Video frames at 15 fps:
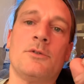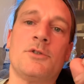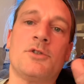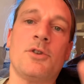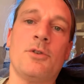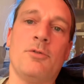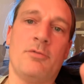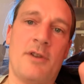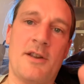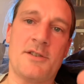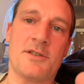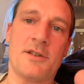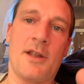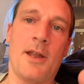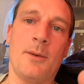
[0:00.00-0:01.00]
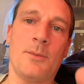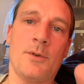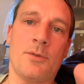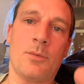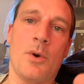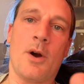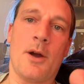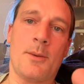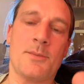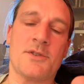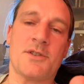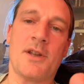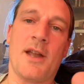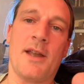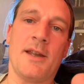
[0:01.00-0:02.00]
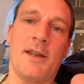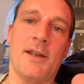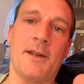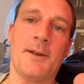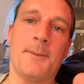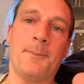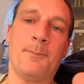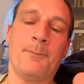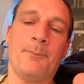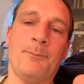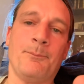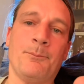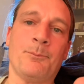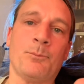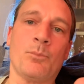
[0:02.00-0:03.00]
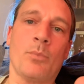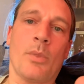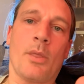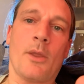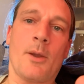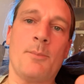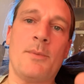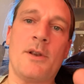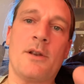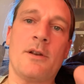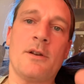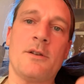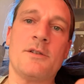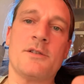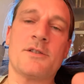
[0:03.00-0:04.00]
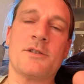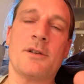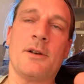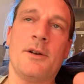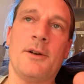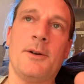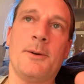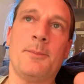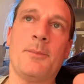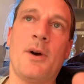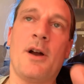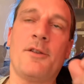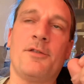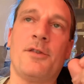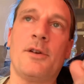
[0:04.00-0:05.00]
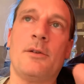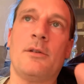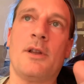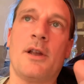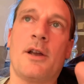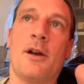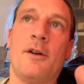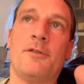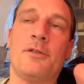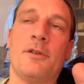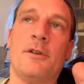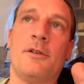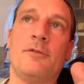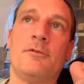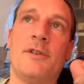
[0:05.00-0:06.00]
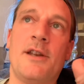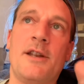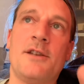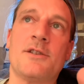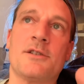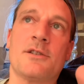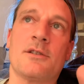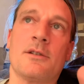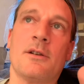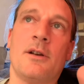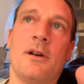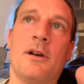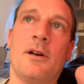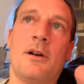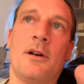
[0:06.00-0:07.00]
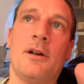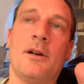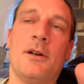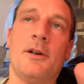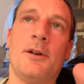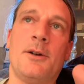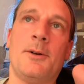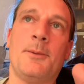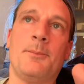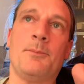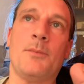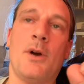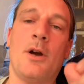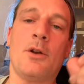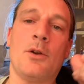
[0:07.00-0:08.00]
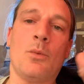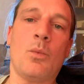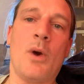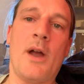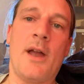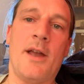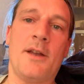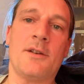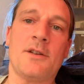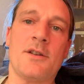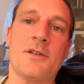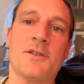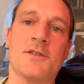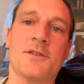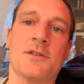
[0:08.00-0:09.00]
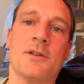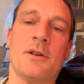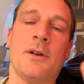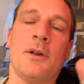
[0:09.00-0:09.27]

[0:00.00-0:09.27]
do resonate with what I'm saying, because I feel like I've reached an awareness